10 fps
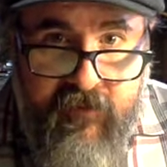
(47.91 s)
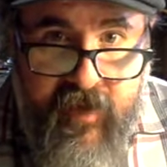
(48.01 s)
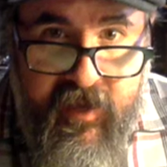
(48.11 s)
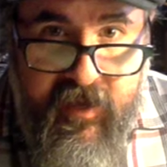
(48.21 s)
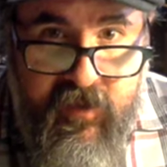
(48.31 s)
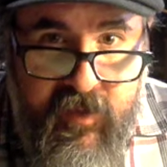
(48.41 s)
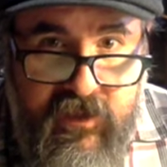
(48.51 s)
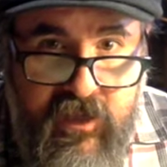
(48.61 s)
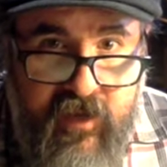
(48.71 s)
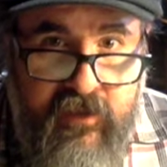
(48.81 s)
a quick
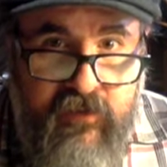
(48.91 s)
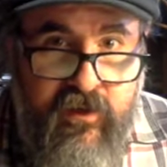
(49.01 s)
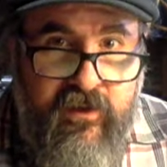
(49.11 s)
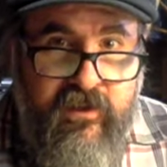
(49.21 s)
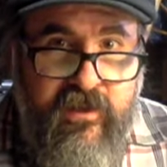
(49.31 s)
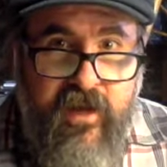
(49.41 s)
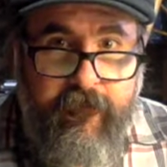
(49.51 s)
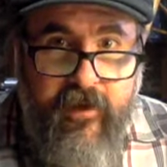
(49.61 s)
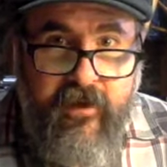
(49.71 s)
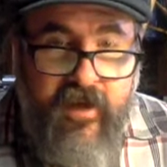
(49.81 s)
challenge for you that's kind of
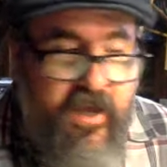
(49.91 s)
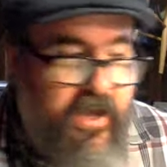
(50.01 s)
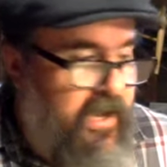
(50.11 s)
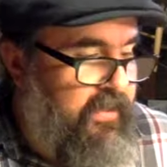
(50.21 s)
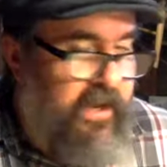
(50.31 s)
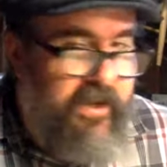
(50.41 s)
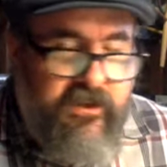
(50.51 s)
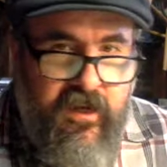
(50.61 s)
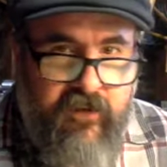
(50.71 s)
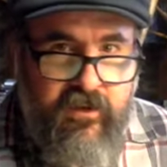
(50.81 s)
fun that I
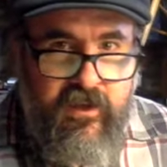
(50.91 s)
discovered.